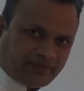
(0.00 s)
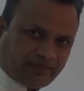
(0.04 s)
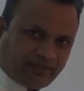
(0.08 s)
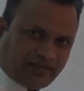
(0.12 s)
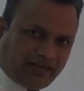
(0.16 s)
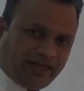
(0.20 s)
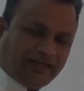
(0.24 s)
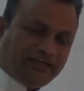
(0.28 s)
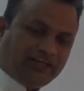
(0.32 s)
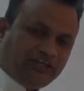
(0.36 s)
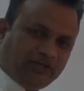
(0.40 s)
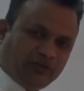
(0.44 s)

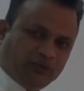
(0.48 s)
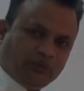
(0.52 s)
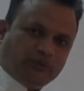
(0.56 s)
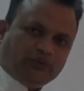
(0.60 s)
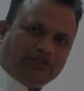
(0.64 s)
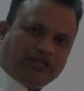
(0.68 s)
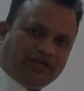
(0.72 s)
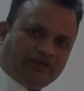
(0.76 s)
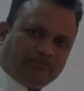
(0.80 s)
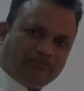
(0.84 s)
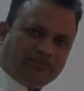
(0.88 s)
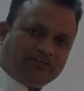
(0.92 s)
and due to
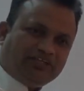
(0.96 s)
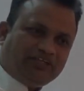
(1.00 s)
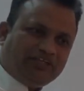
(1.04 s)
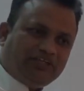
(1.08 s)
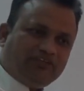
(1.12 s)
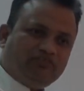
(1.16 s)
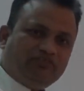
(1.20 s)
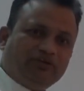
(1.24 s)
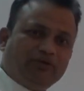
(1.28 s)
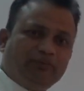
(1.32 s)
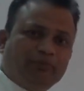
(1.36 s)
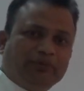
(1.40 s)
that one he
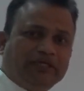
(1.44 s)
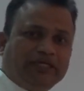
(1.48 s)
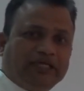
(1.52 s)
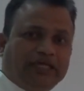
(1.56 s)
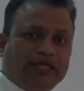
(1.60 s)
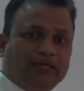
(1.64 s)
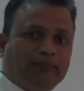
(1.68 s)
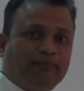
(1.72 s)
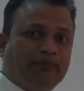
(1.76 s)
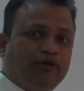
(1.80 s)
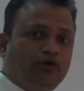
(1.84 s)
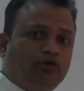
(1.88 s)
will be
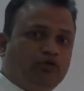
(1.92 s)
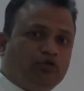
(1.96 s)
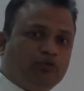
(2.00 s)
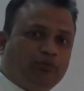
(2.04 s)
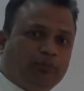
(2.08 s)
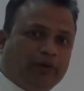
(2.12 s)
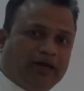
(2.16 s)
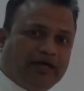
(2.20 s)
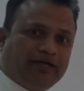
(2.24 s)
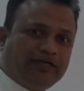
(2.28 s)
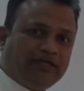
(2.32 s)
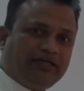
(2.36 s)
able to
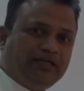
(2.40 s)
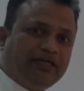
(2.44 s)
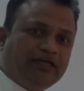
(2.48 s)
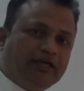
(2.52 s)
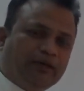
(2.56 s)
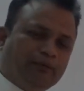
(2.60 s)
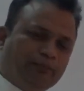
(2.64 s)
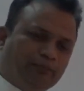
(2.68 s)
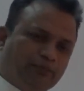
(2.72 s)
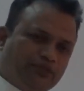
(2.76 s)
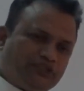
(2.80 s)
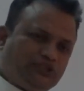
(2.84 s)
buy
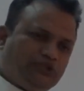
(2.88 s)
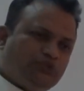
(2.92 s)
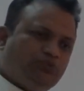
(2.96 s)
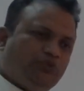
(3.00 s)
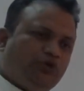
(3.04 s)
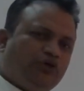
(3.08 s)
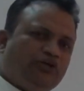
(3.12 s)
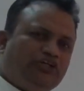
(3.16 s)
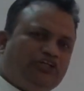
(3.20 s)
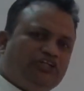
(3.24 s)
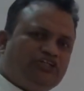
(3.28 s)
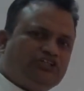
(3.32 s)
much
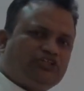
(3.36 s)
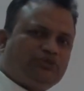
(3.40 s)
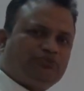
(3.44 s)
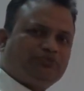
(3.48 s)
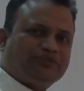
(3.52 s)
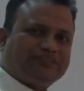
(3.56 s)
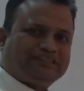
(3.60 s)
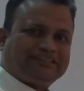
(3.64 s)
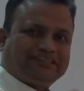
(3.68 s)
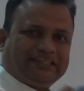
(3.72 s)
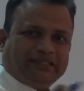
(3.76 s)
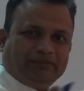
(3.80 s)
more units of
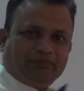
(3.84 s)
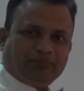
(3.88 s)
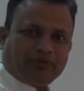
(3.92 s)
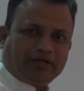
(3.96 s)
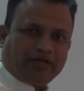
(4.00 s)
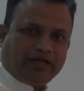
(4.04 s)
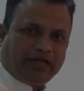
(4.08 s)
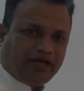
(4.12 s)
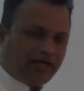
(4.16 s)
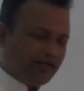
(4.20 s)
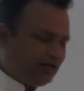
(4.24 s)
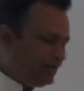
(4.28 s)
the same
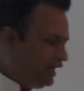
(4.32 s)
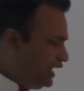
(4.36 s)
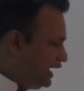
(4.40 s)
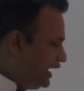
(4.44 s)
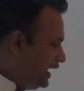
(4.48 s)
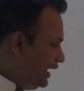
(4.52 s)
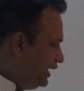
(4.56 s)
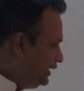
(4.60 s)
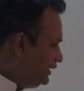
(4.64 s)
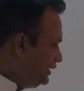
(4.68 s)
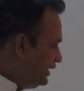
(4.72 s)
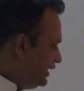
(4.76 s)
product,
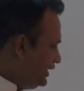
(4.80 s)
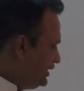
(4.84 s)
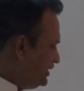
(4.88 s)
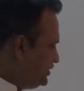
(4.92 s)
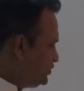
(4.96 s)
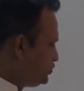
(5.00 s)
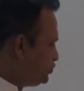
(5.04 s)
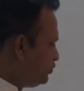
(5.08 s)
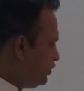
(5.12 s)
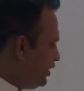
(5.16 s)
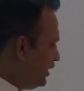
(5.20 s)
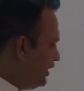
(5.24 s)
and that
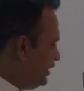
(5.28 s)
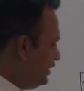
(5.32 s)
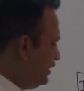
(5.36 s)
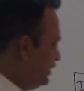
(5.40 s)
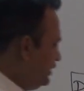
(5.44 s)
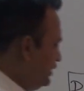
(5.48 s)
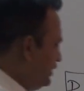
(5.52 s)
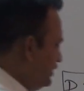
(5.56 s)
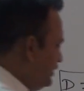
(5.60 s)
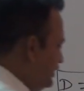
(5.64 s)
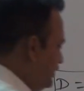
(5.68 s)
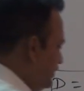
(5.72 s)
is why
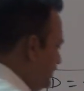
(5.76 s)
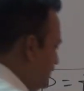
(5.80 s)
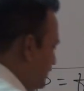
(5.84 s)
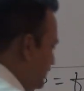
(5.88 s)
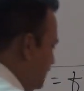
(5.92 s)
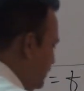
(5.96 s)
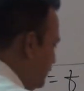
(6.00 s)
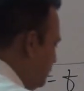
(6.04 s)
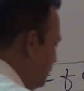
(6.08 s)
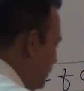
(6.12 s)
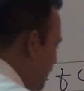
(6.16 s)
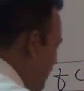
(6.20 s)

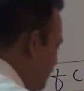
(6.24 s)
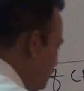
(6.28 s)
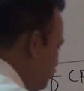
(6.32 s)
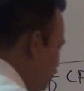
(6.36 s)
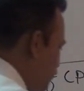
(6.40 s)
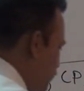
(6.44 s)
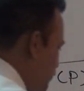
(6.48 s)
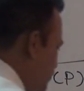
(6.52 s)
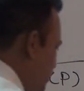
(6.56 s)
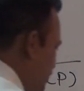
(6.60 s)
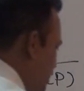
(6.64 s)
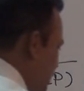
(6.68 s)
demand
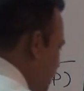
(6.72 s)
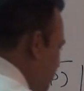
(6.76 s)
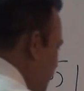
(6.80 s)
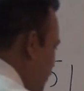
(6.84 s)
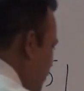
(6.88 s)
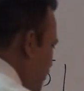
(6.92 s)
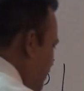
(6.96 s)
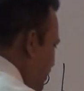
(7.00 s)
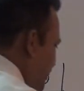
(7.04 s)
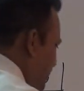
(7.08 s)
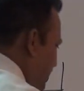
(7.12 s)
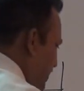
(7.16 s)
for the
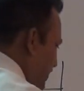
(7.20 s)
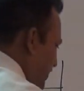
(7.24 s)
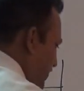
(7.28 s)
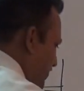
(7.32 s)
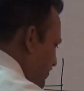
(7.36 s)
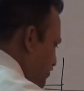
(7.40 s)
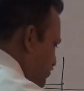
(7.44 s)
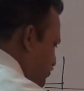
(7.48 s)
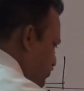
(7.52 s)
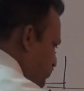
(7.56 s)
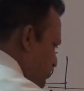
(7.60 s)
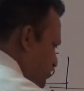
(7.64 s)
commodity
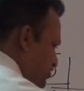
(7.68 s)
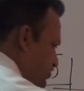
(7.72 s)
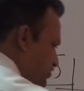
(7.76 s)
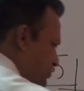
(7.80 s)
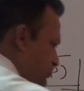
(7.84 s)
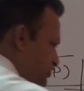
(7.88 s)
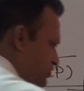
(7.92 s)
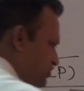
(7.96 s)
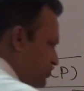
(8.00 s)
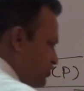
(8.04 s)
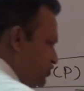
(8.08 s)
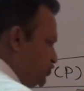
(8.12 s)
rises.
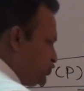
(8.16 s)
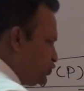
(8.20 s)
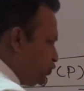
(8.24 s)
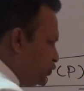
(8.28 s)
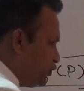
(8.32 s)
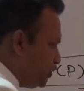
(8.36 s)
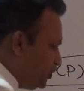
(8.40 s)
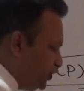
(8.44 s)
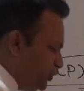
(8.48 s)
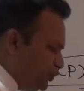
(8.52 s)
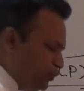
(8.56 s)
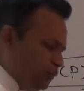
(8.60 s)
So
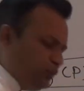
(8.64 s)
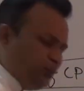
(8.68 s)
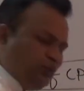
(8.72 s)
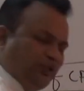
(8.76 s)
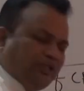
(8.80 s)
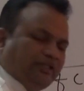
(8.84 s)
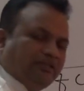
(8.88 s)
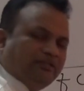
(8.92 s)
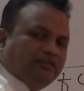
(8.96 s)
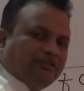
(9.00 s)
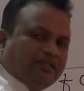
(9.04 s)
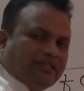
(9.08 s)
due to
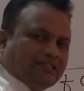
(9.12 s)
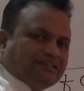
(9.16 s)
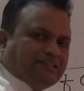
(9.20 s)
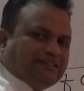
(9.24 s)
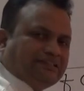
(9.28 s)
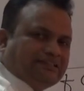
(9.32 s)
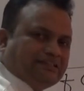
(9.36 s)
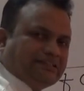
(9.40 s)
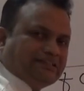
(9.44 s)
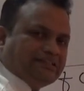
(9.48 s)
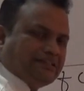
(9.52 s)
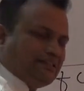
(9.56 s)

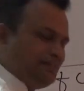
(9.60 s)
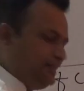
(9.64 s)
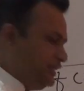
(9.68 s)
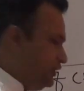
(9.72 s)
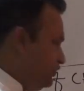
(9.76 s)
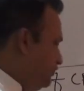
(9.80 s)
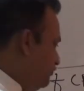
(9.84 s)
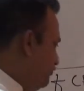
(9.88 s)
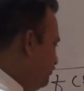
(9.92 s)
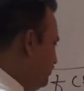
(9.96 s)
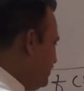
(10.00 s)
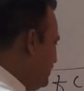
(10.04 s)
this,
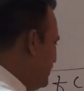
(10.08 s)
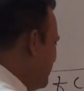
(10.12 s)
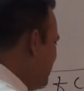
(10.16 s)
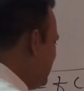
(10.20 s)
we